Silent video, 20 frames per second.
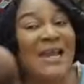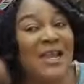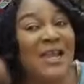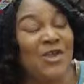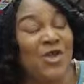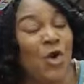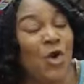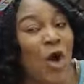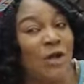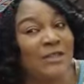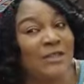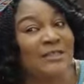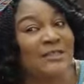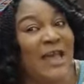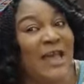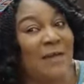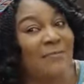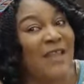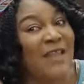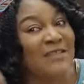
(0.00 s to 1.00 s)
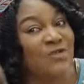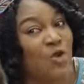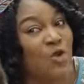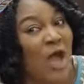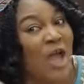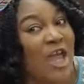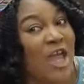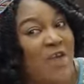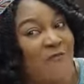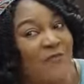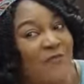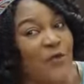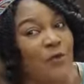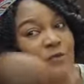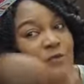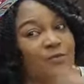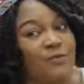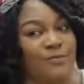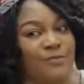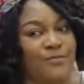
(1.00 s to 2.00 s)
telling you all the time that you are
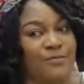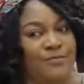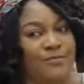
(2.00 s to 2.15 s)
evil?